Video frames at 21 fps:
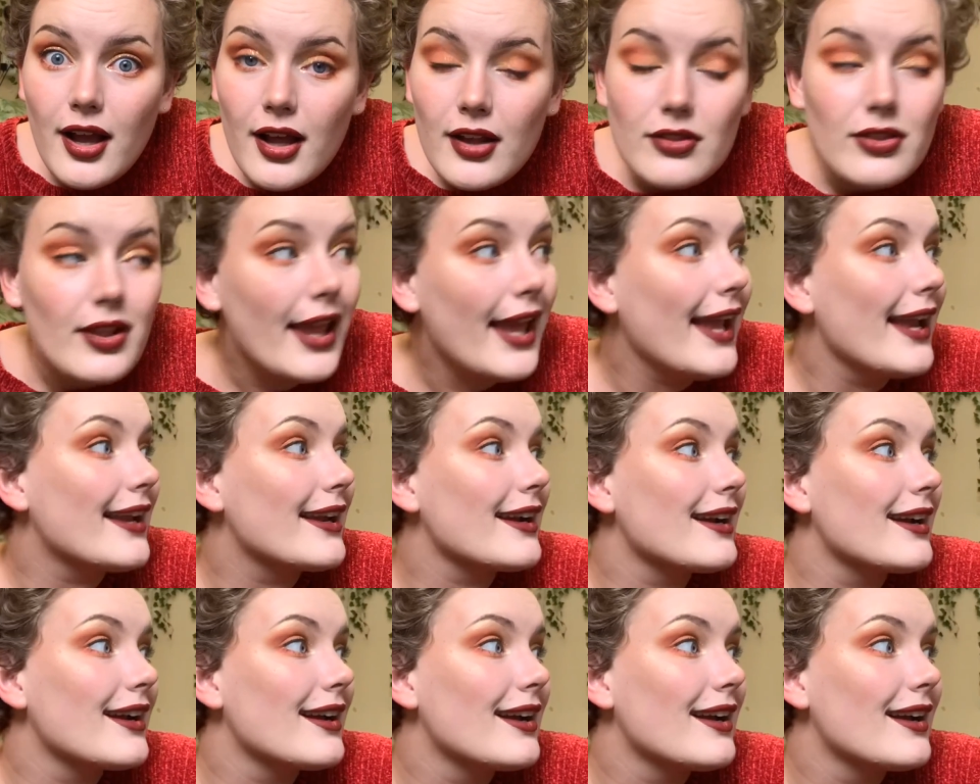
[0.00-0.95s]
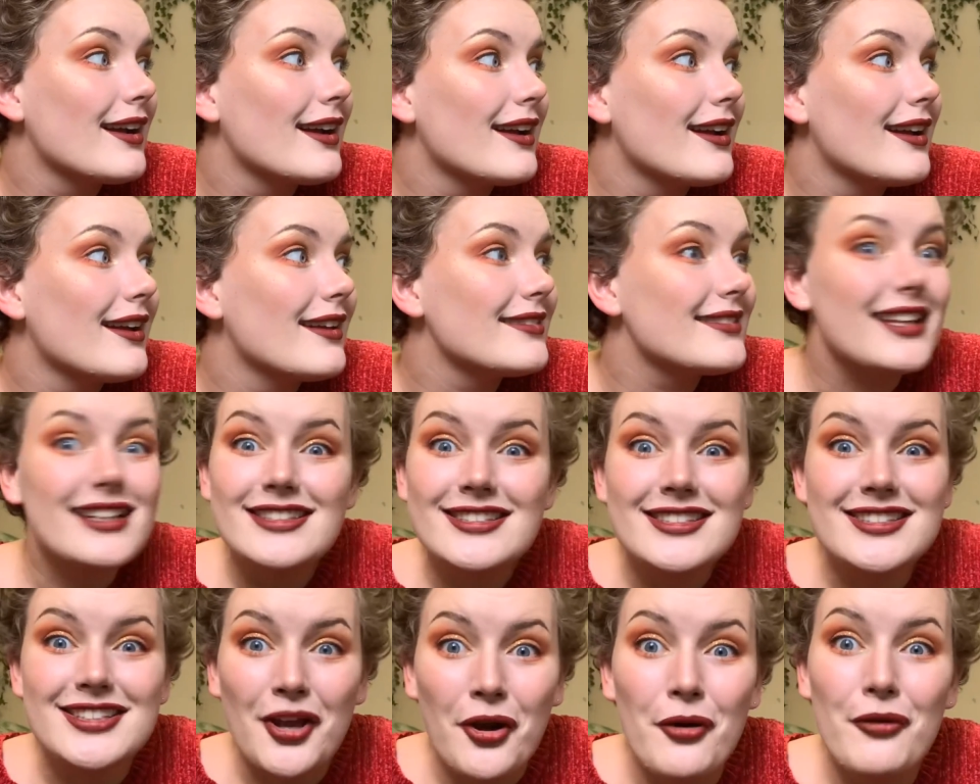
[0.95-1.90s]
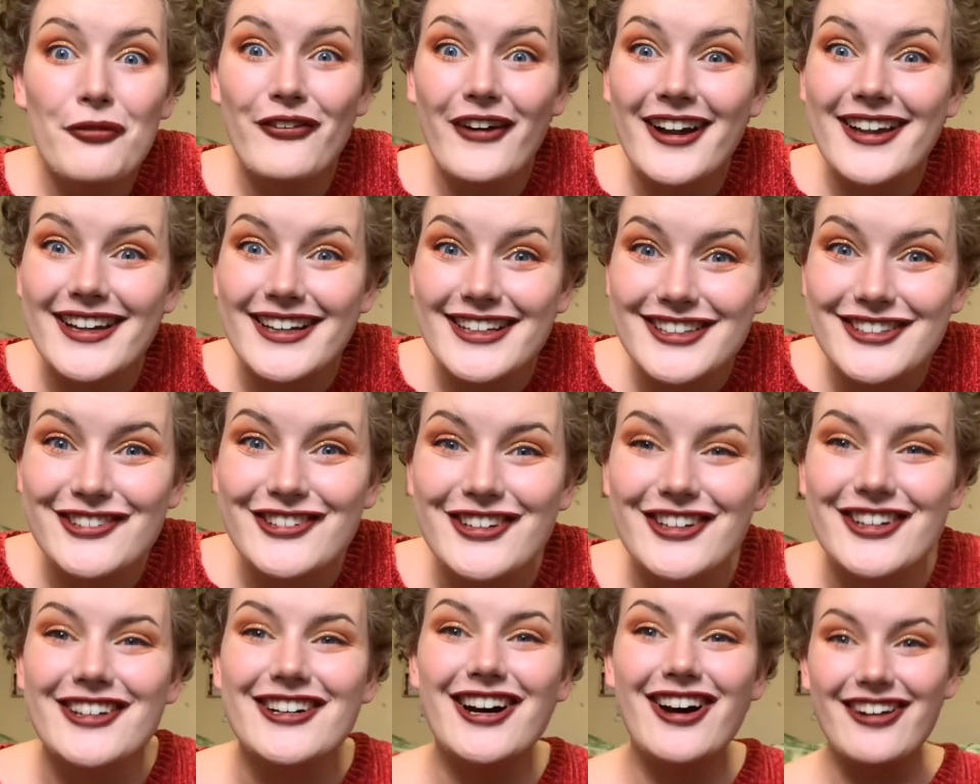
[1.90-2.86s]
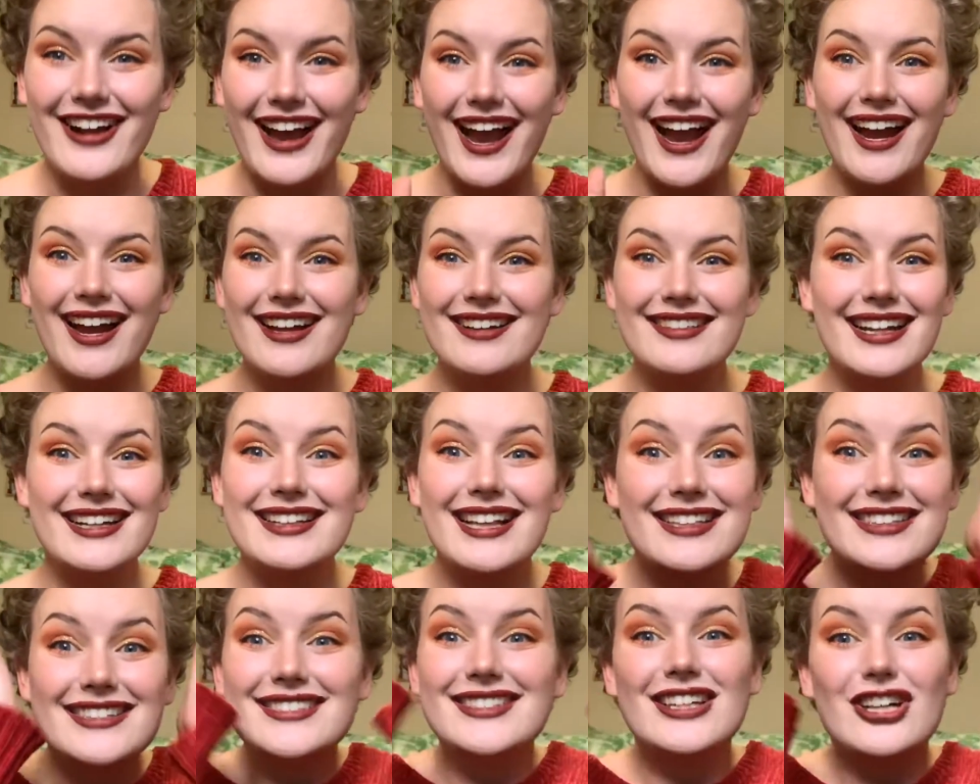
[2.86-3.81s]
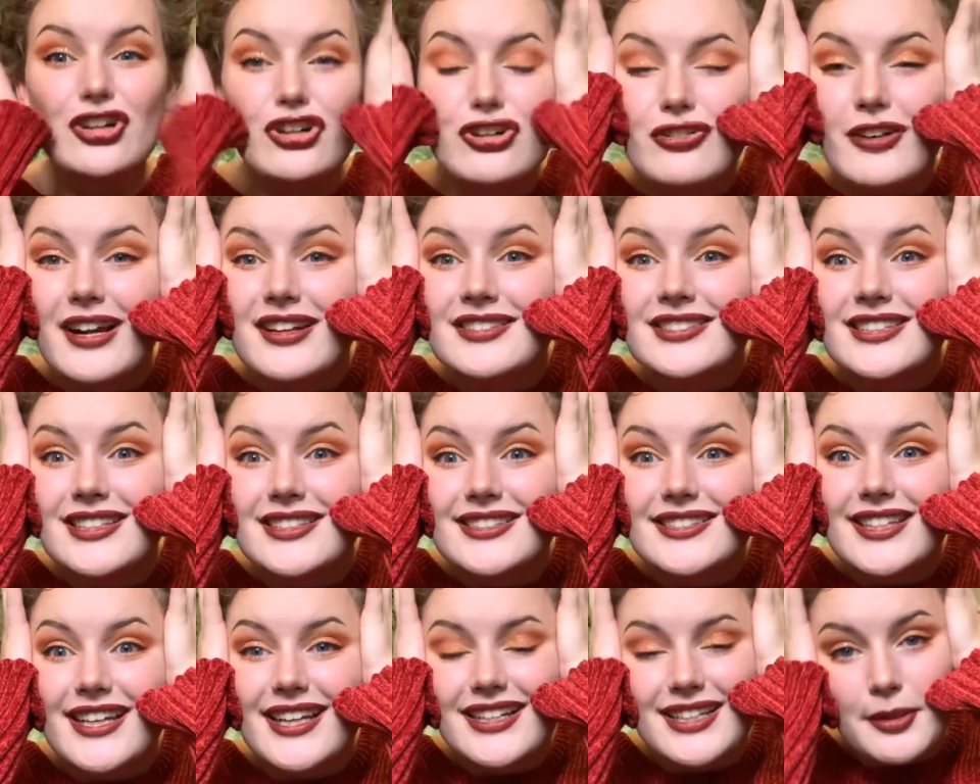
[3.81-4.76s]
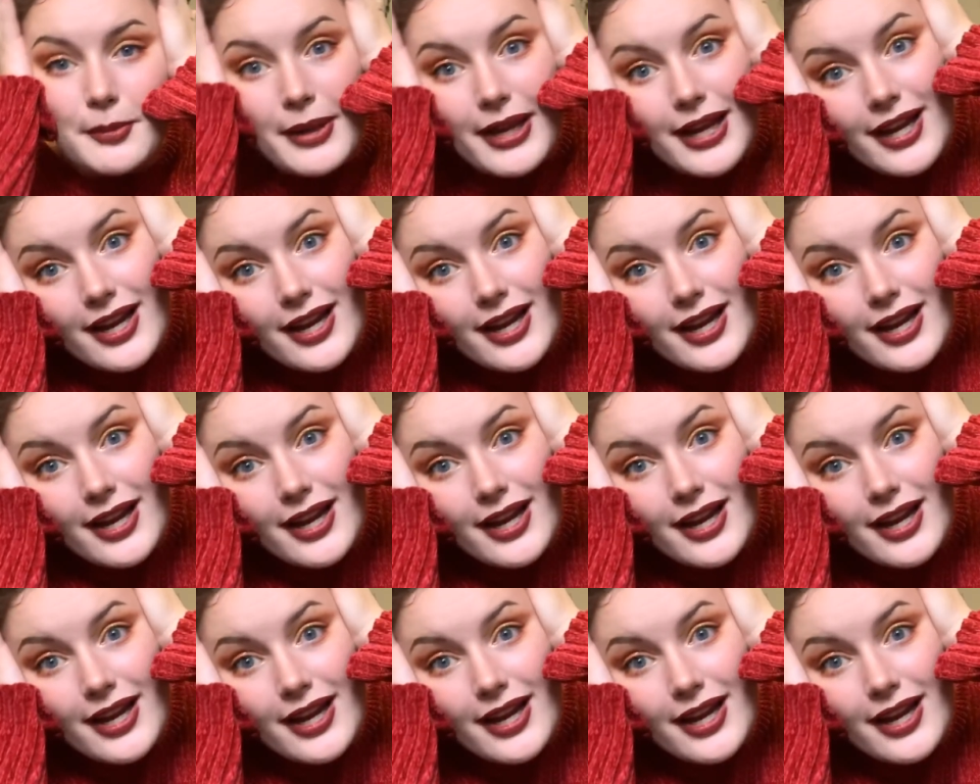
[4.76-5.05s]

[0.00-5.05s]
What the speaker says: Like, that's so fucking cool, okay? Like, that's the craziest thing to me.